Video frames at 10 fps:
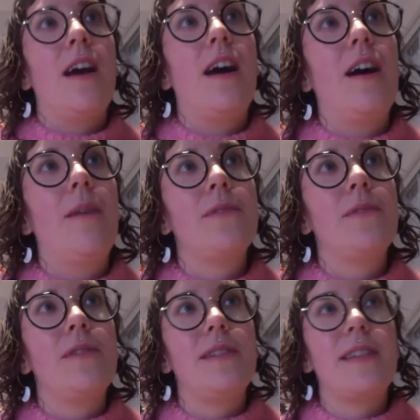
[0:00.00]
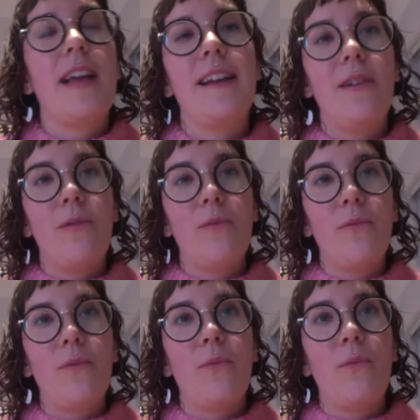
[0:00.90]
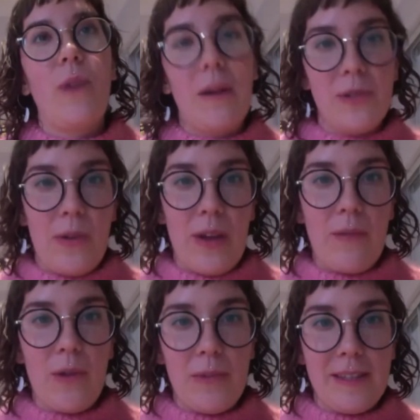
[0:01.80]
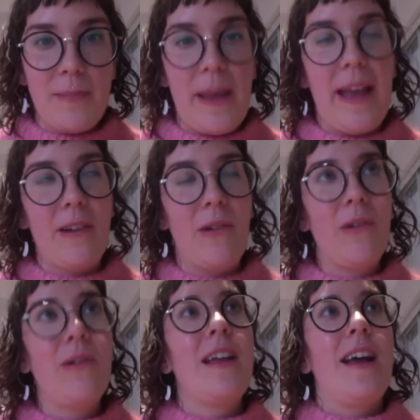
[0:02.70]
So this is kind of where I was going for with this panel.